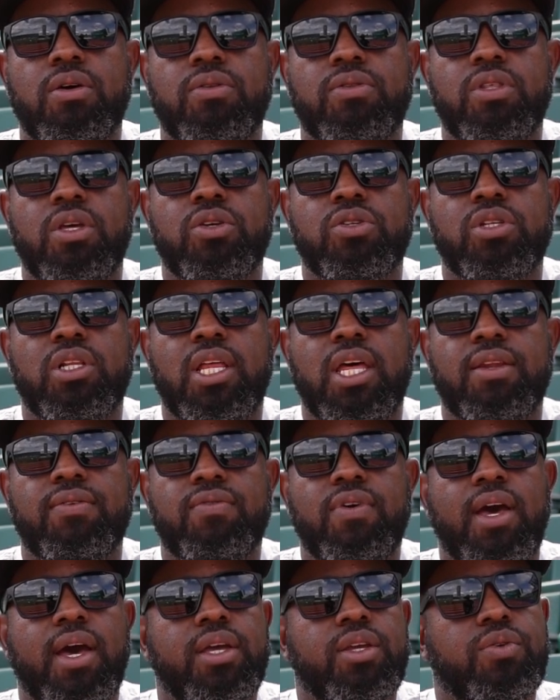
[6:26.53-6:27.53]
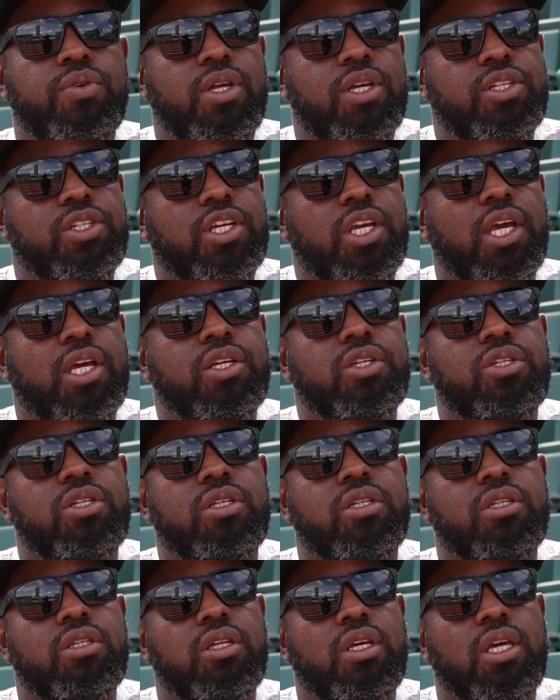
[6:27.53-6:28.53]
there's a lot of value in education
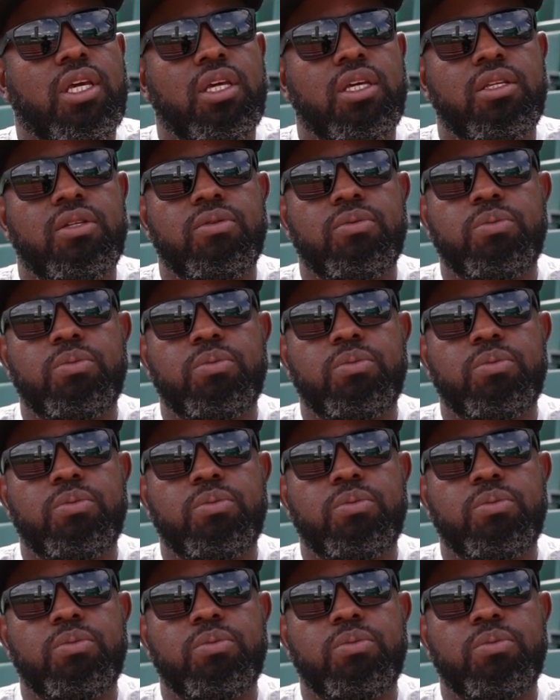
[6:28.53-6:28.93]
and